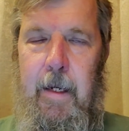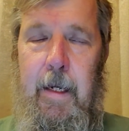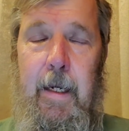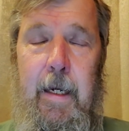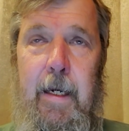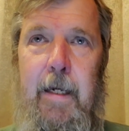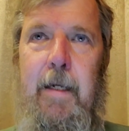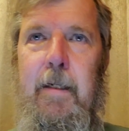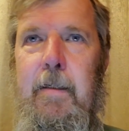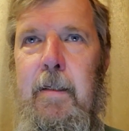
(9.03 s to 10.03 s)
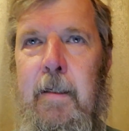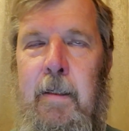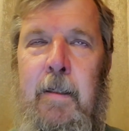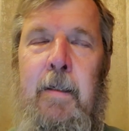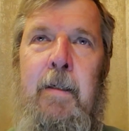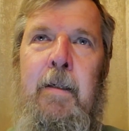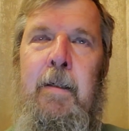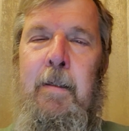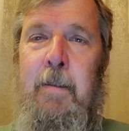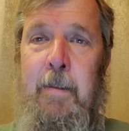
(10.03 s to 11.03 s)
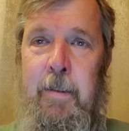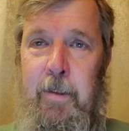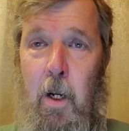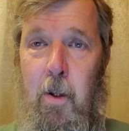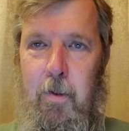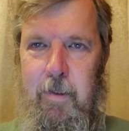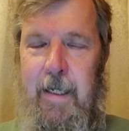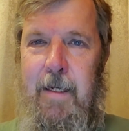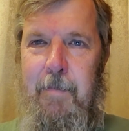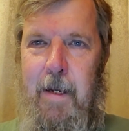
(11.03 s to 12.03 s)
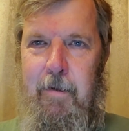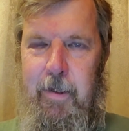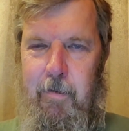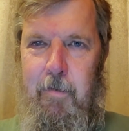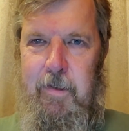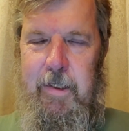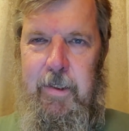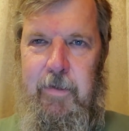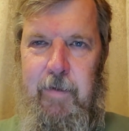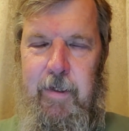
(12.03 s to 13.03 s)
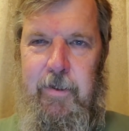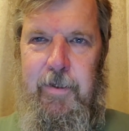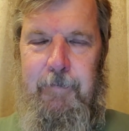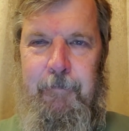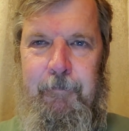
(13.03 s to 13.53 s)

And y'all think about your own situation.